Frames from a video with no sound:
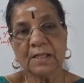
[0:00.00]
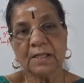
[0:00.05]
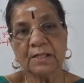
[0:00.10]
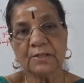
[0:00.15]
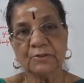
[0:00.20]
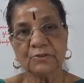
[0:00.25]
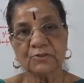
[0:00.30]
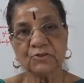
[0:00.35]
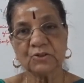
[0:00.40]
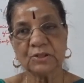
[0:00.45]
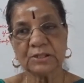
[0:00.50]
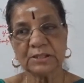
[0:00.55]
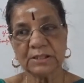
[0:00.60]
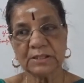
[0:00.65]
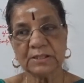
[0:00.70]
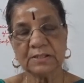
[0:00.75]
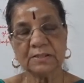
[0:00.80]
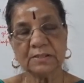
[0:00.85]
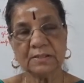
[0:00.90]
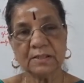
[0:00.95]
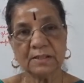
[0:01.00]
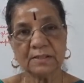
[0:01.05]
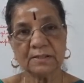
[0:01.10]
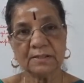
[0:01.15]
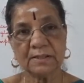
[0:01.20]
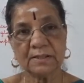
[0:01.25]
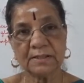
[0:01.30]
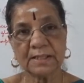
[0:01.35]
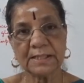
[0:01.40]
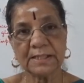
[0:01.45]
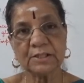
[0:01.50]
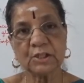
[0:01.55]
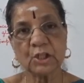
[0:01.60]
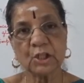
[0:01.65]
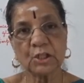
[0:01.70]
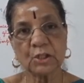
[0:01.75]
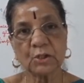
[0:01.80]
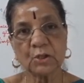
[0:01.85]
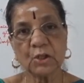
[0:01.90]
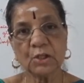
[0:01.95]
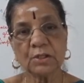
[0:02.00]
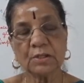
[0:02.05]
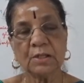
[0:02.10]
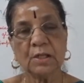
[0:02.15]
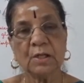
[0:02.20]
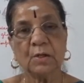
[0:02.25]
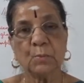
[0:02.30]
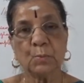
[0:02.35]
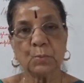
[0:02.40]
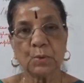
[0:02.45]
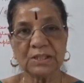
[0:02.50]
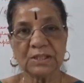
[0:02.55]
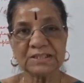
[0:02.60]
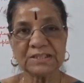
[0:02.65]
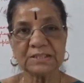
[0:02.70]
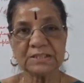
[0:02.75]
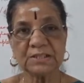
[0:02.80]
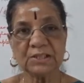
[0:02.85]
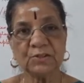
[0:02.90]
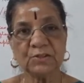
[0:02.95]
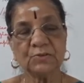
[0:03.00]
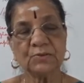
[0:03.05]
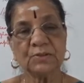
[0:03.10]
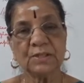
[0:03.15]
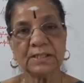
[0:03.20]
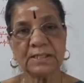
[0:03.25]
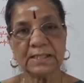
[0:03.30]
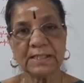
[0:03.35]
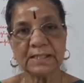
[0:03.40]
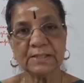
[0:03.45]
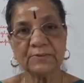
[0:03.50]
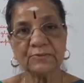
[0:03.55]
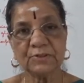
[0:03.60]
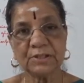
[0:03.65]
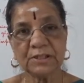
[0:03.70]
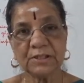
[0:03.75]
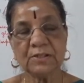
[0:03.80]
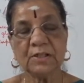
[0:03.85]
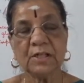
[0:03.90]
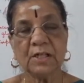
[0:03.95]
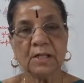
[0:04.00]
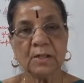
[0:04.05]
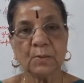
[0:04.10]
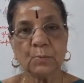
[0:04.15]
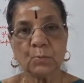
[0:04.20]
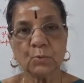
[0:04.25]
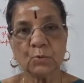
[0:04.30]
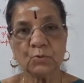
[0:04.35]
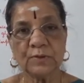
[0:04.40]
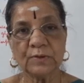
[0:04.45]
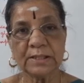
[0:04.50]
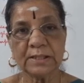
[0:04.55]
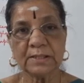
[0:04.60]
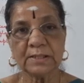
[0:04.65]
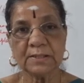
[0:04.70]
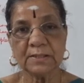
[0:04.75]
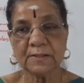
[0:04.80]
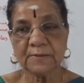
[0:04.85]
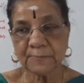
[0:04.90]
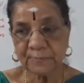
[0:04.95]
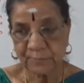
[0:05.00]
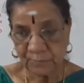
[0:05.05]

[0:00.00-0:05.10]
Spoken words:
You should think right or wrong, positive, negative, moving in a